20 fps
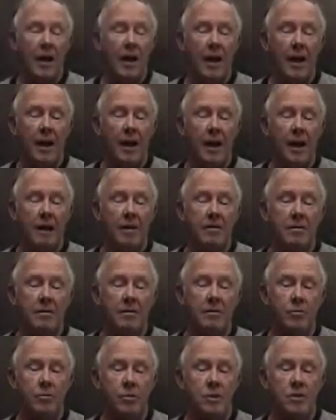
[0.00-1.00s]
And
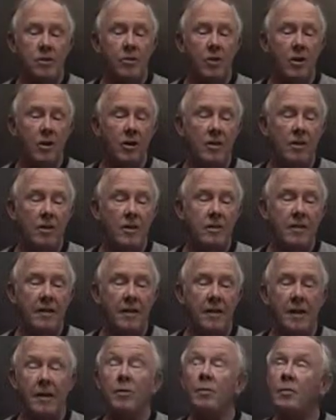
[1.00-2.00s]
we started this,
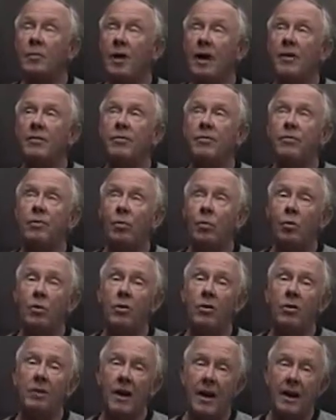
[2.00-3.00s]
I think it was like
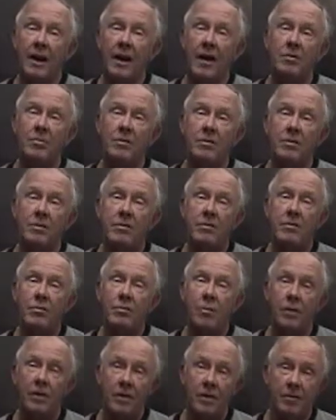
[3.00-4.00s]
4 times
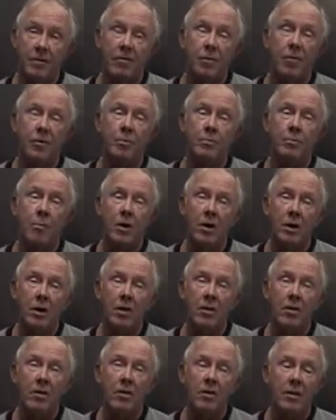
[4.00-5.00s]
within the first
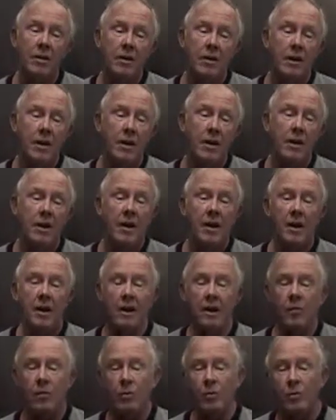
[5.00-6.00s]
month, and
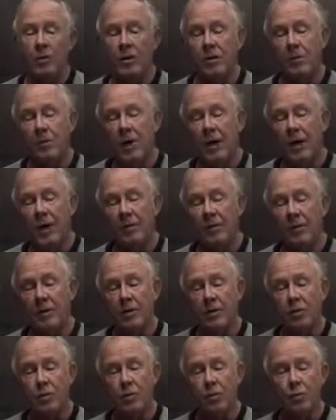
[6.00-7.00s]
then we went to about
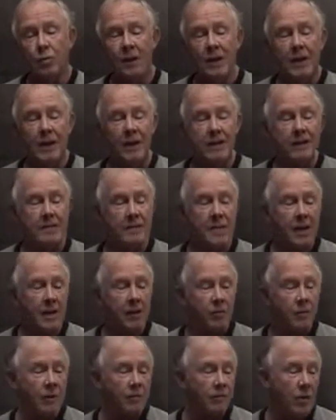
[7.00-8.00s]
every 2 weeks.
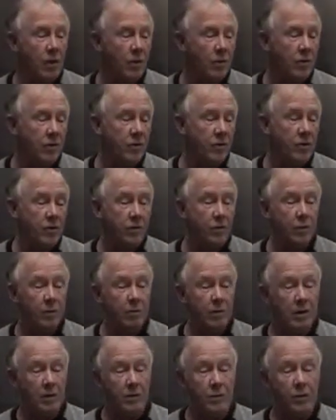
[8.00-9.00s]
And we've noticed since
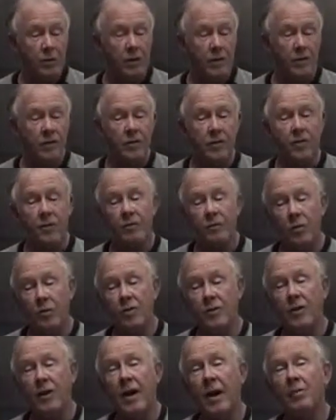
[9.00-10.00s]
we've been doing this, the
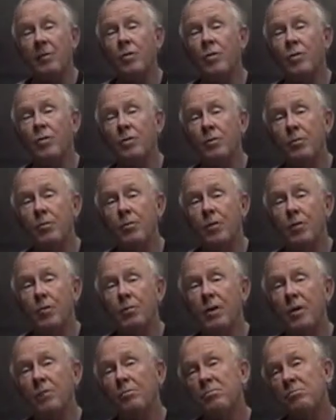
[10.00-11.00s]
first time there was
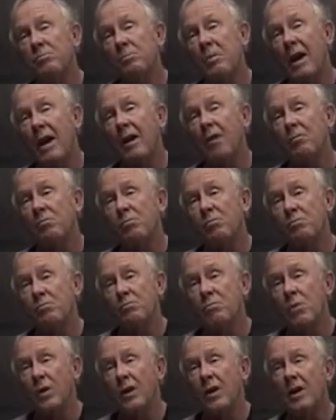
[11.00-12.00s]
improvement. About
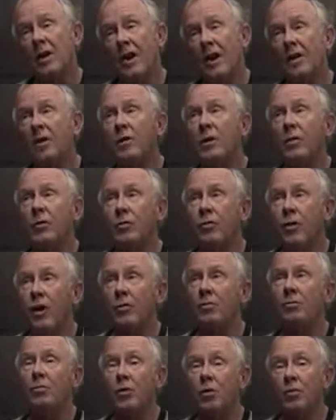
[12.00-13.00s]
a week later he was
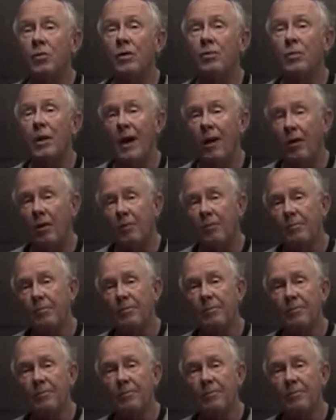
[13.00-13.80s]
up moving better.